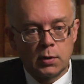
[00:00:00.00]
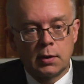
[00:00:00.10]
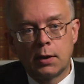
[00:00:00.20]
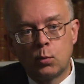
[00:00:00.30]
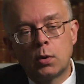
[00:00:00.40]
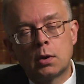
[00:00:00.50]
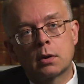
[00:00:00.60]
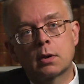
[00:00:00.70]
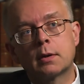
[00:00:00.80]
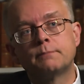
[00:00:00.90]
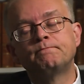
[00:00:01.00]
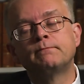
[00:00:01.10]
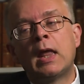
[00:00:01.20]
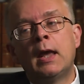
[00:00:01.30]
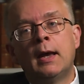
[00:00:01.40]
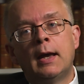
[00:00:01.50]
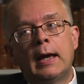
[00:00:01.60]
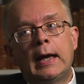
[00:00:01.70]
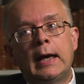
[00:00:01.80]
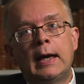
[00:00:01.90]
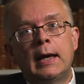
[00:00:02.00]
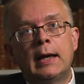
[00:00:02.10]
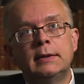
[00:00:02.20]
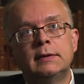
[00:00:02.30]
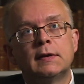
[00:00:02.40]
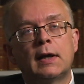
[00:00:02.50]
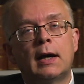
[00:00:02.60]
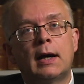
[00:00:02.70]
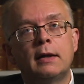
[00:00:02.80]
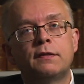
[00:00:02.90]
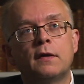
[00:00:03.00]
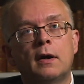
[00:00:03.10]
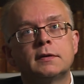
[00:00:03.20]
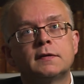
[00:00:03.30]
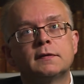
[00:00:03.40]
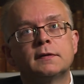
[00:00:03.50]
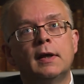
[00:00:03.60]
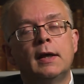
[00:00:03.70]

where I work. And I thought,